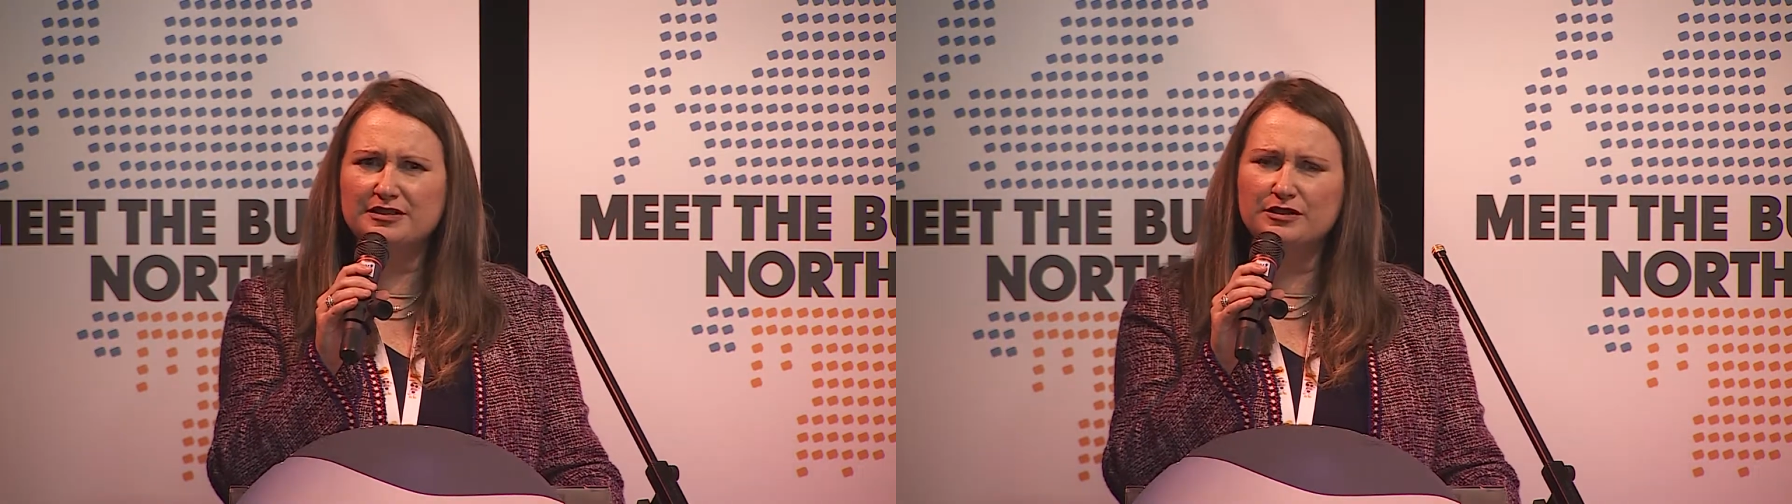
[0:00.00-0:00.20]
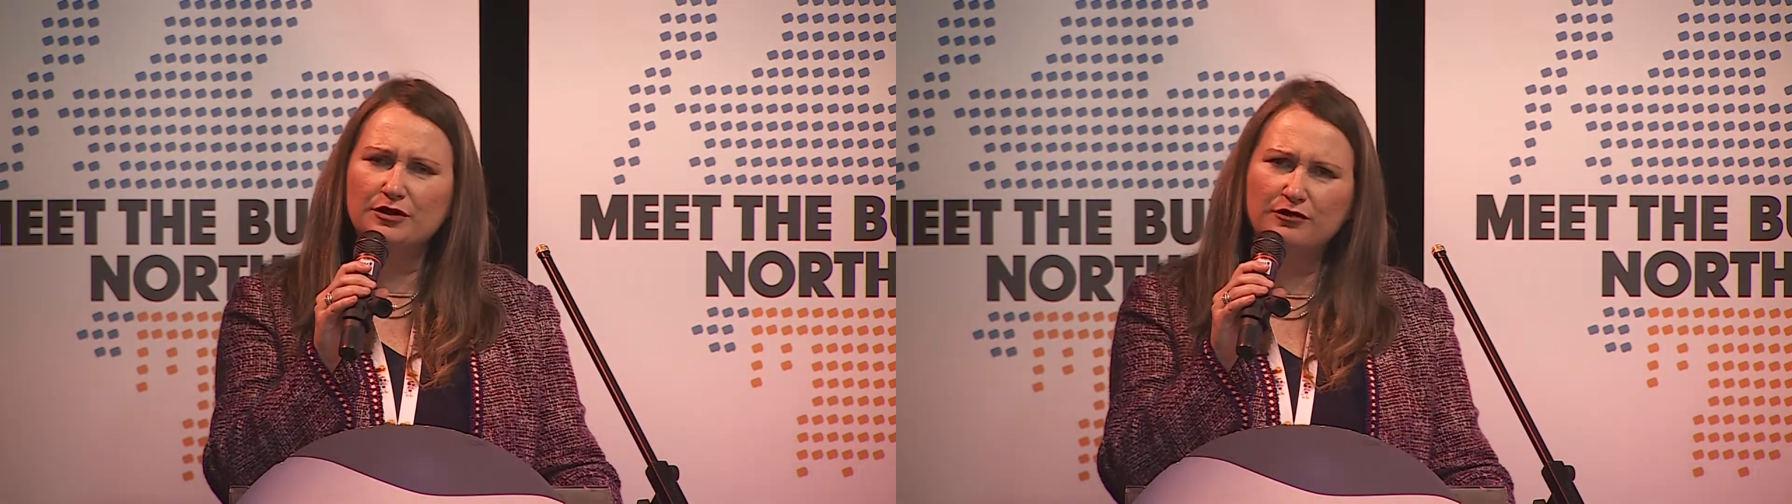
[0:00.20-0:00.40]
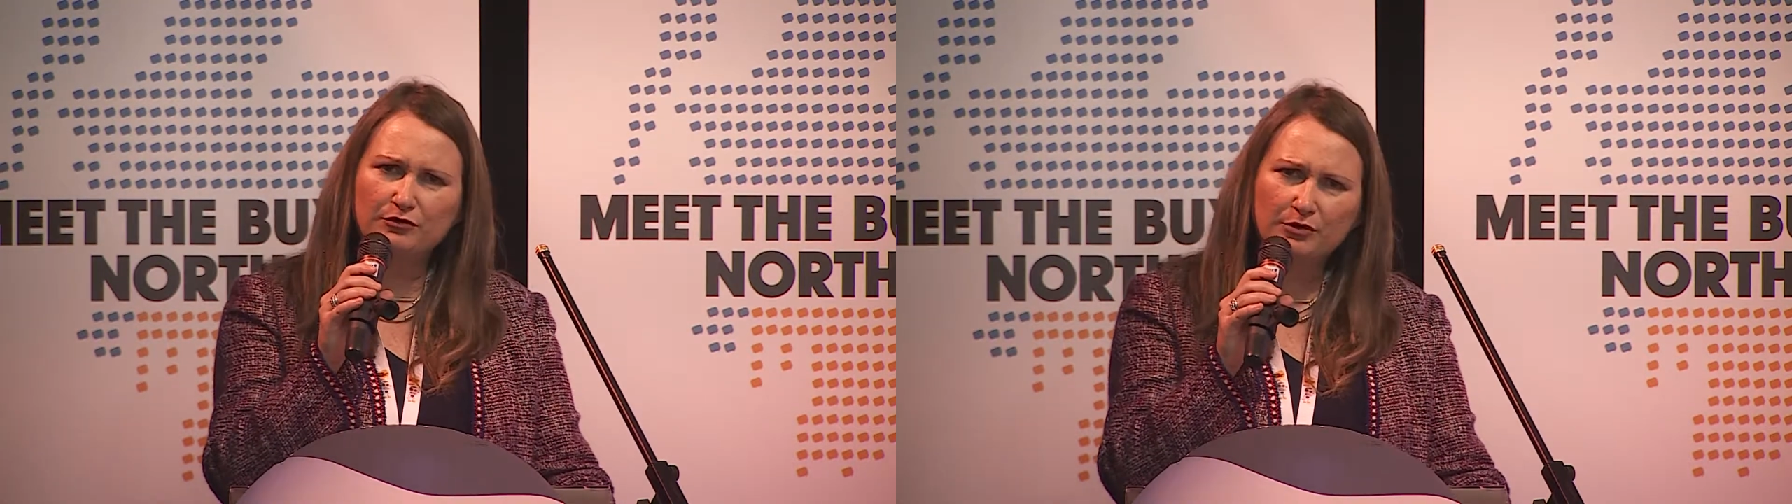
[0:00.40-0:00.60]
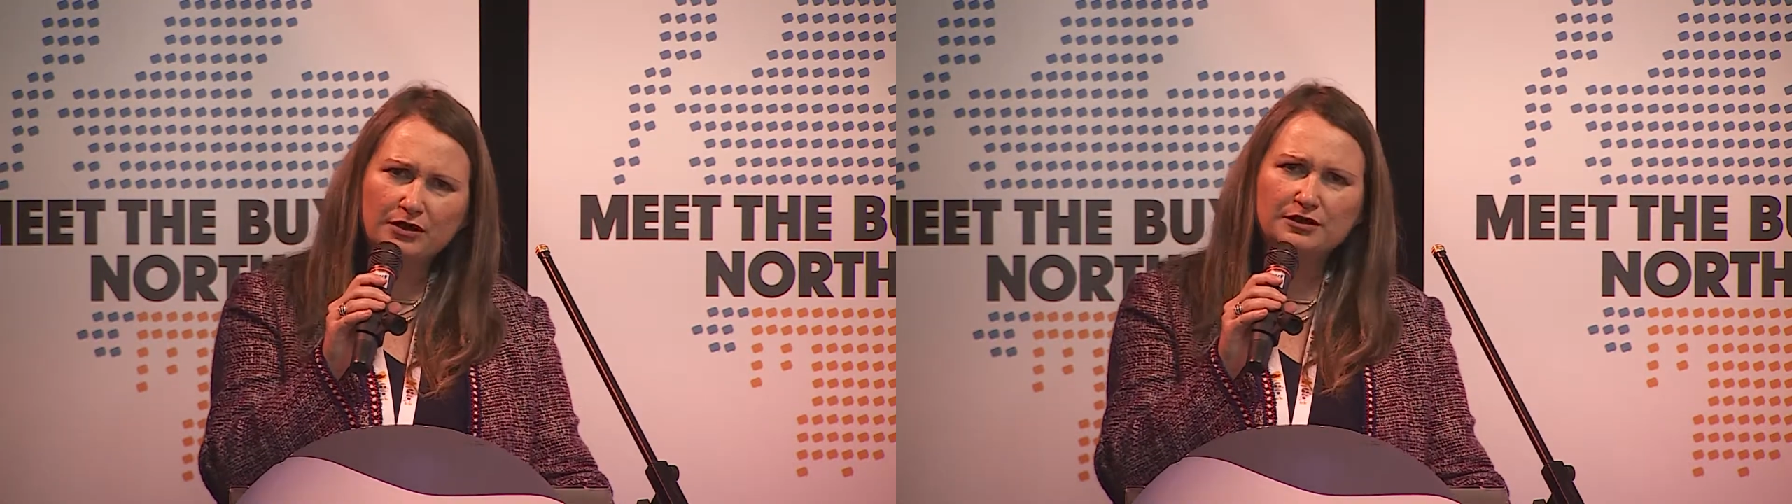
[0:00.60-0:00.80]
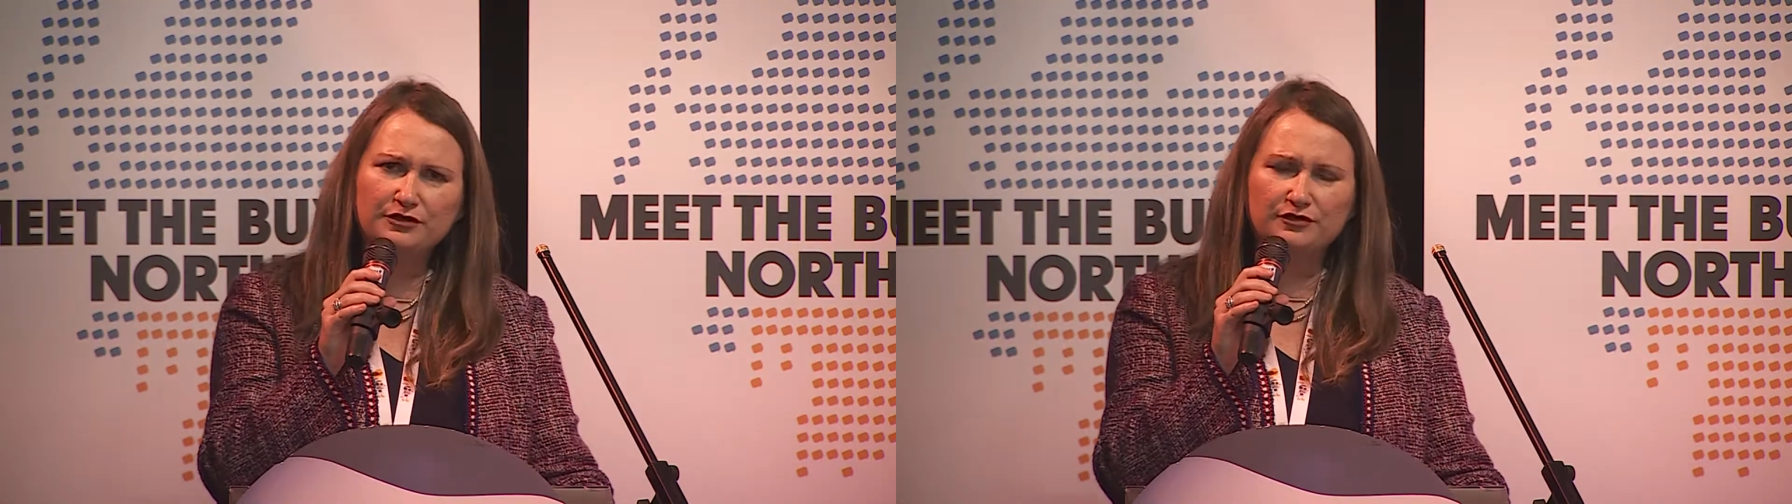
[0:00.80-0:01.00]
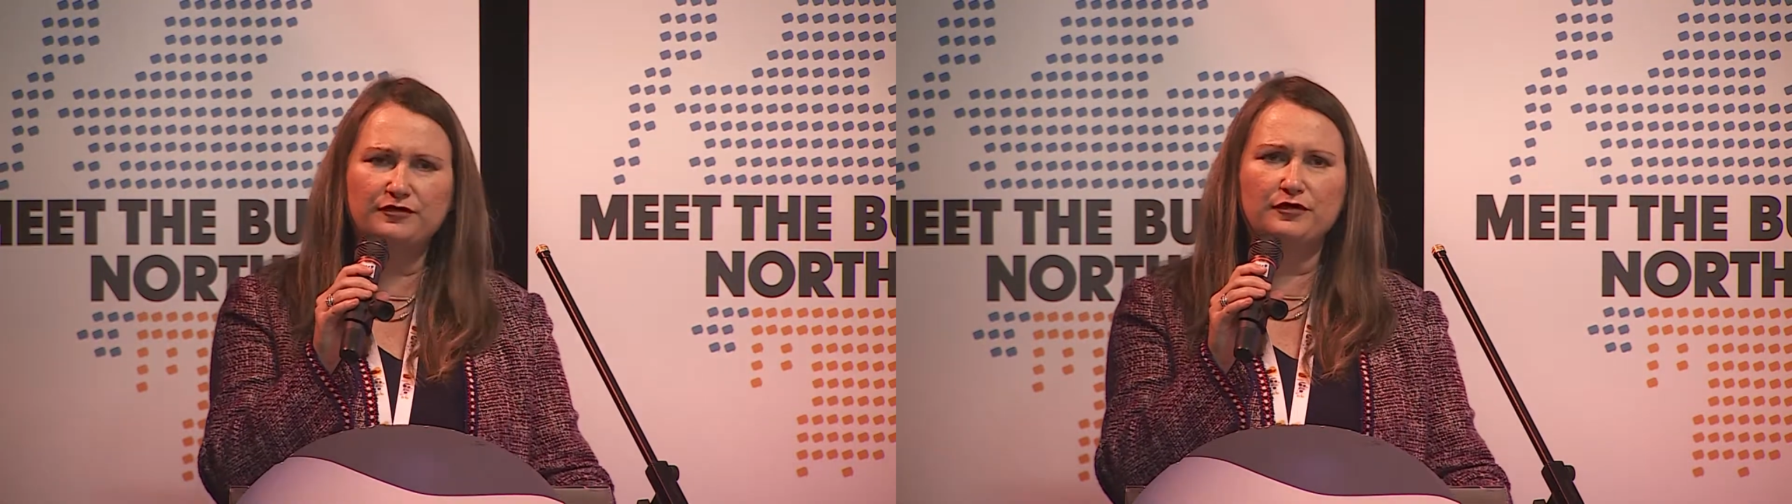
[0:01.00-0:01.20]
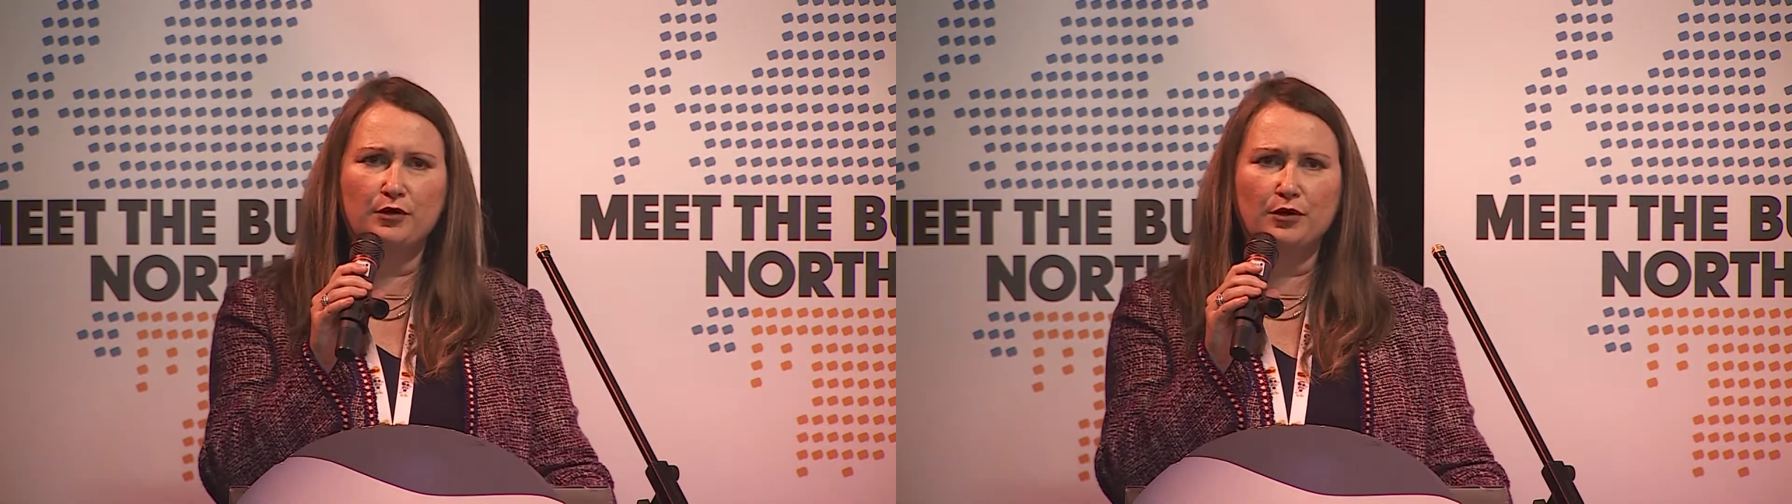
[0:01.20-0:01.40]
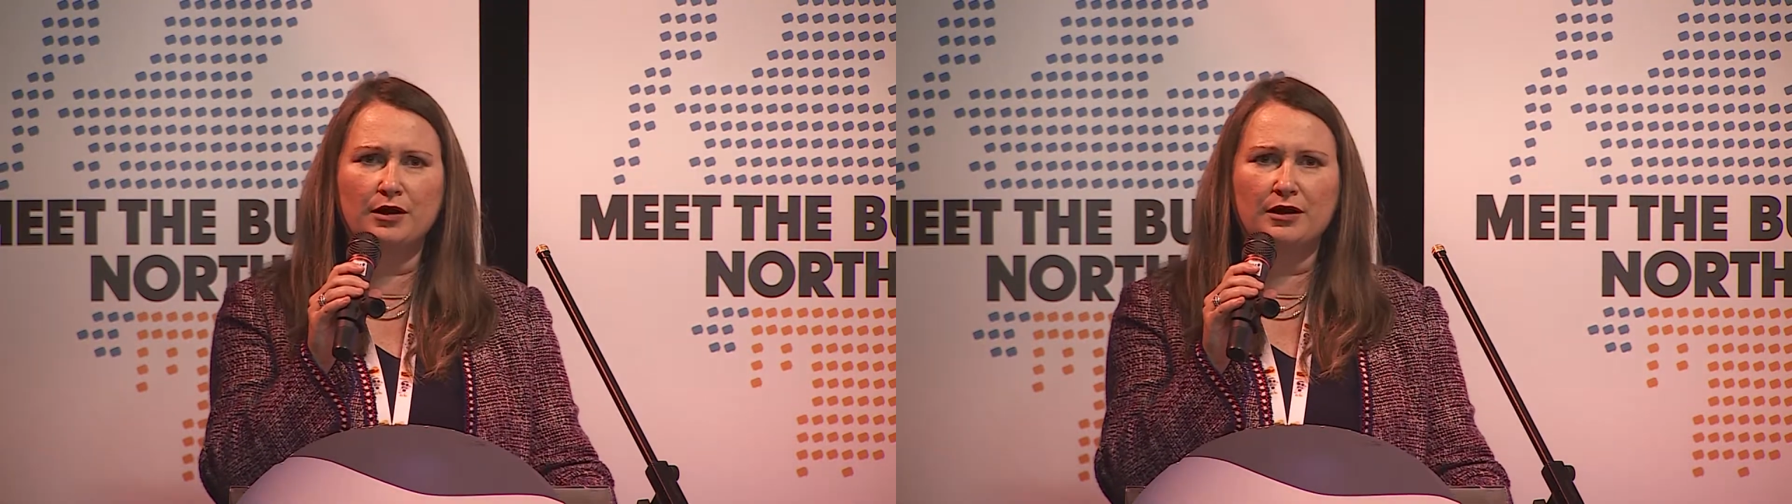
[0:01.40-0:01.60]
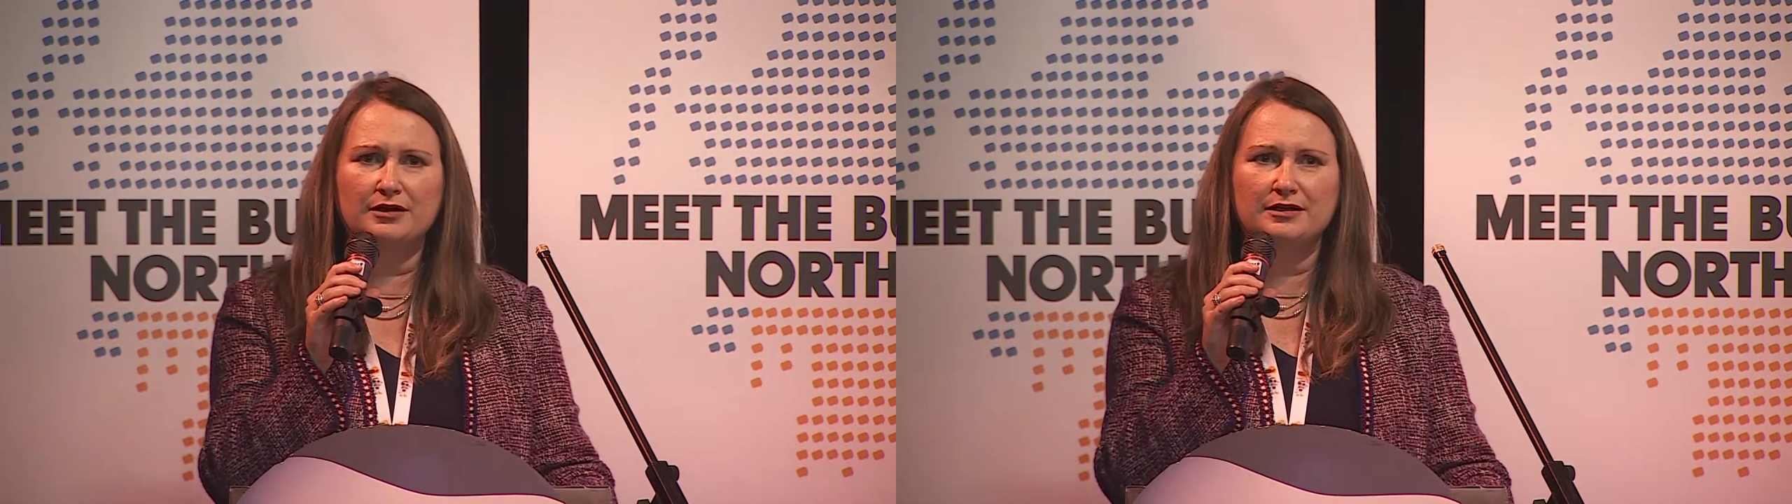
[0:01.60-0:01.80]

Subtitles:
You know, I've worked for